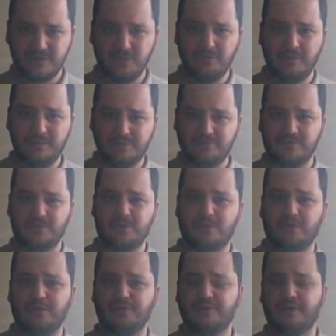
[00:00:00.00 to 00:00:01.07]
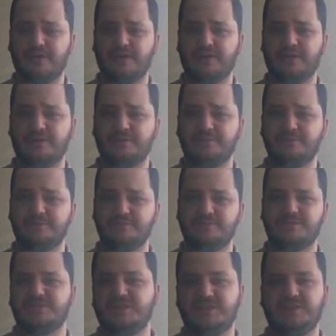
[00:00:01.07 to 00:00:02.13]
whipped for
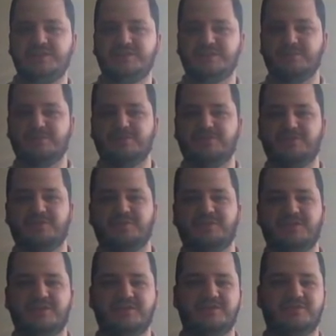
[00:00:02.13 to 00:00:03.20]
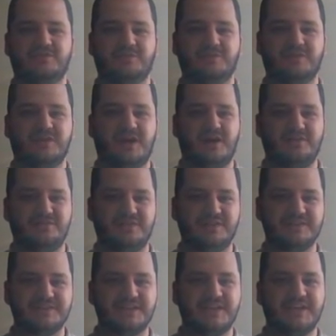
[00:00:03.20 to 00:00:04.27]
stealing something from the
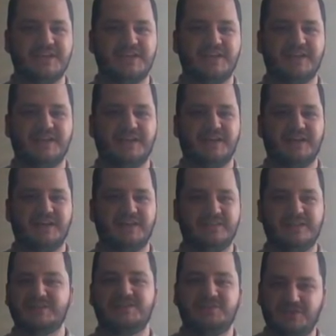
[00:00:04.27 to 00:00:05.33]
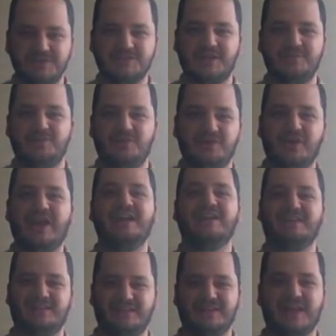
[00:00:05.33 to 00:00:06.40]
convent. That's the only time you hear
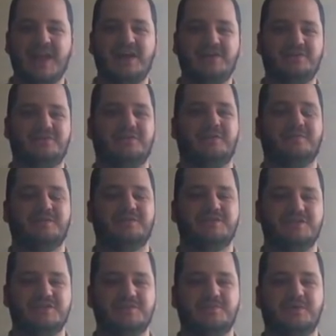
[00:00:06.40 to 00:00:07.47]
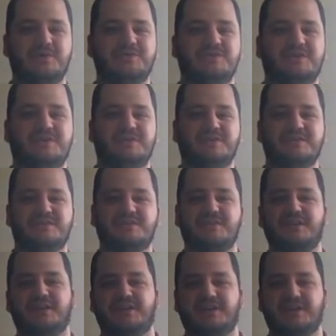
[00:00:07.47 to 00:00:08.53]
anything out of her. But she's supposedly this